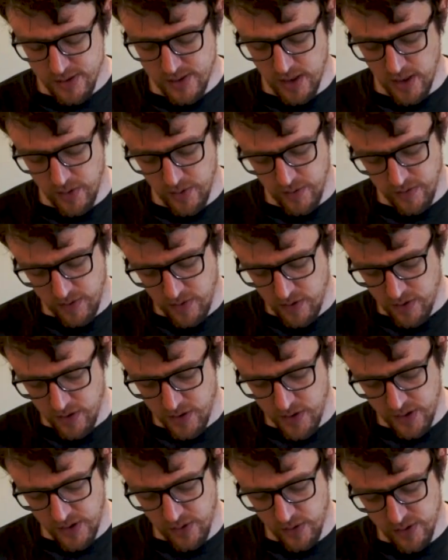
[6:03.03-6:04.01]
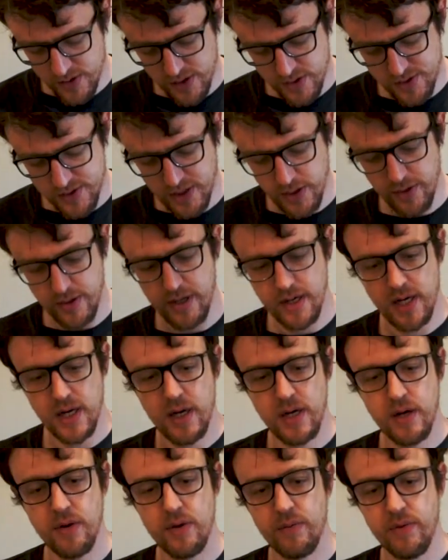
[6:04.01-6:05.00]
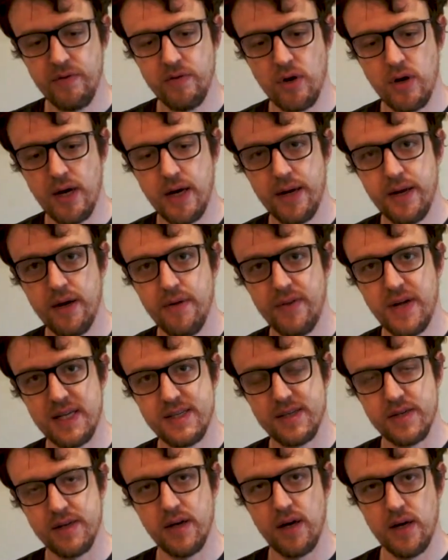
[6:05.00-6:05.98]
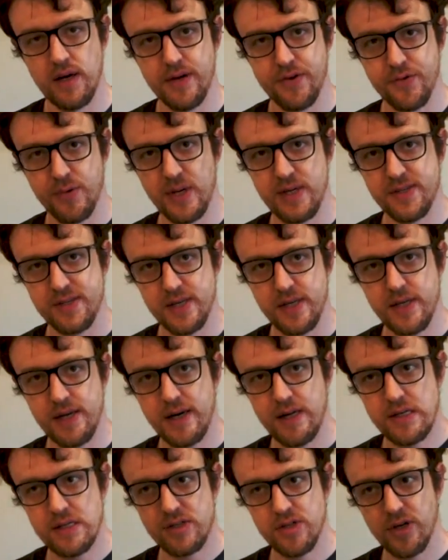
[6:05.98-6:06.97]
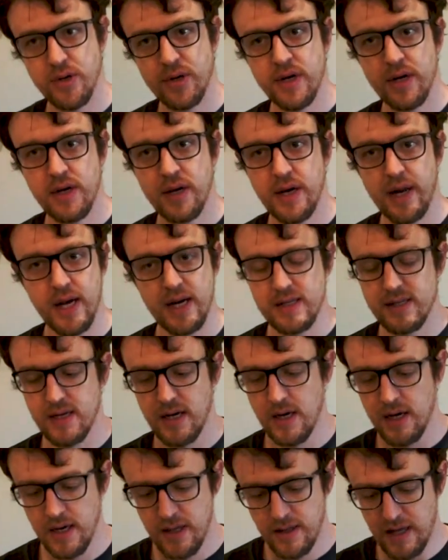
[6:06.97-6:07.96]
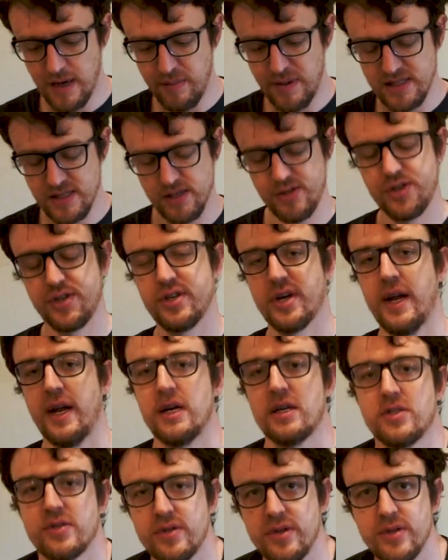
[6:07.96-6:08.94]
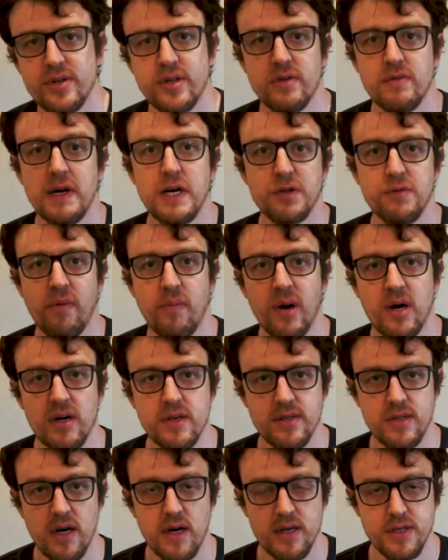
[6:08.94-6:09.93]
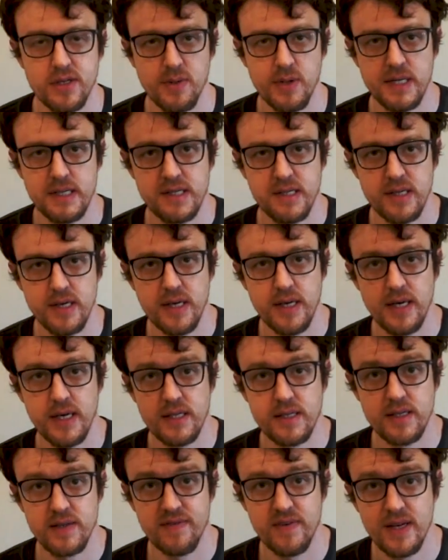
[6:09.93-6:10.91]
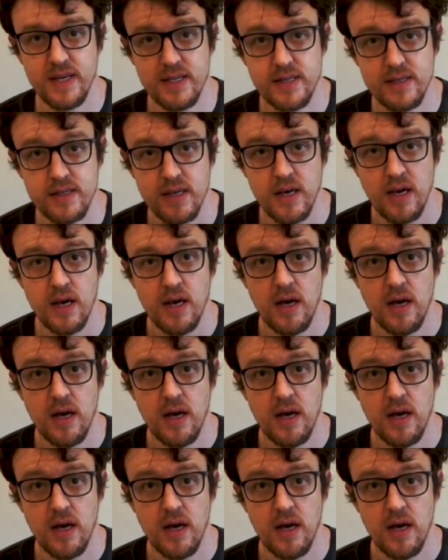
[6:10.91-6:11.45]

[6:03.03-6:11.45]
So you can also see on here, we've got a header. That's an I2C header. So you can connect, that basically just connects through to the Raspberry Pi's I2C interface.